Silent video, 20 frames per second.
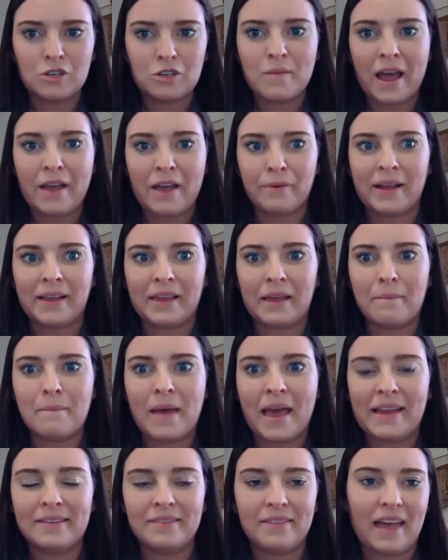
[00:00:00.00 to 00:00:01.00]
you might
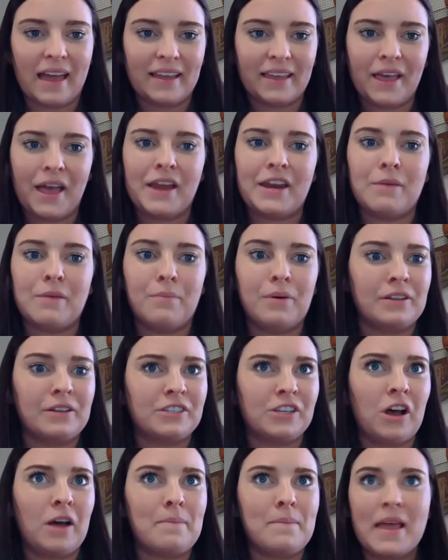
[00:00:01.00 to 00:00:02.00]
recommend that Kenny
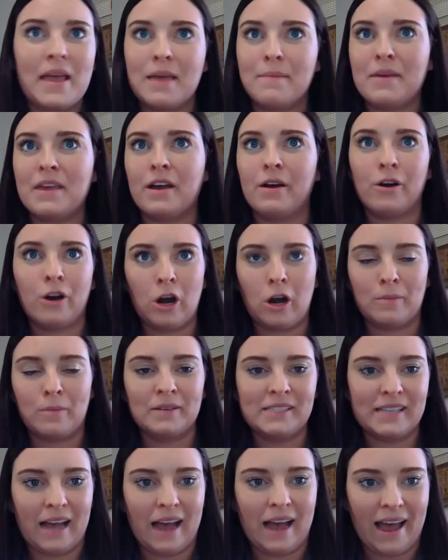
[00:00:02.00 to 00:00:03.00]
puts on maybe a
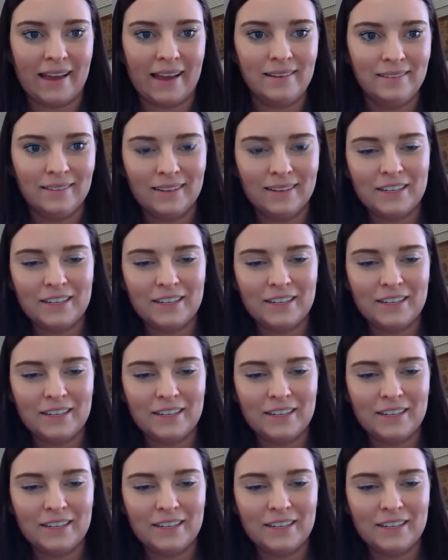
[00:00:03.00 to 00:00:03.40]
herbicide.